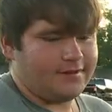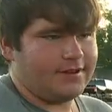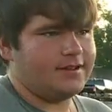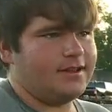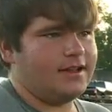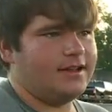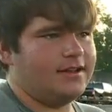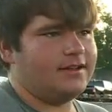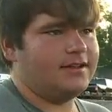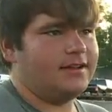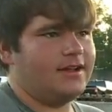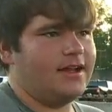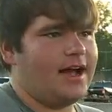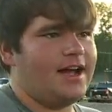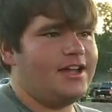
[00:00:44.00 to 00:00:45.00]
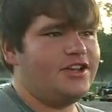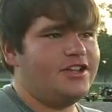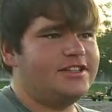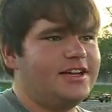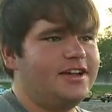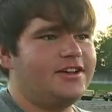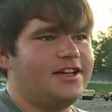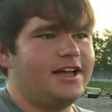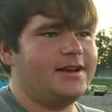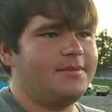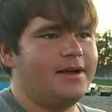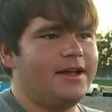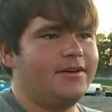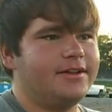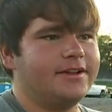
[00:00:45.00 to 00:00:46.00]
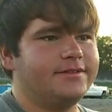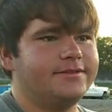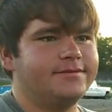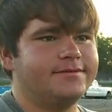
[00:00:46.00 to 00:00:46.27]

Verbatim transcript: but we'll try it, though. How you, you tell? You ain't even held it.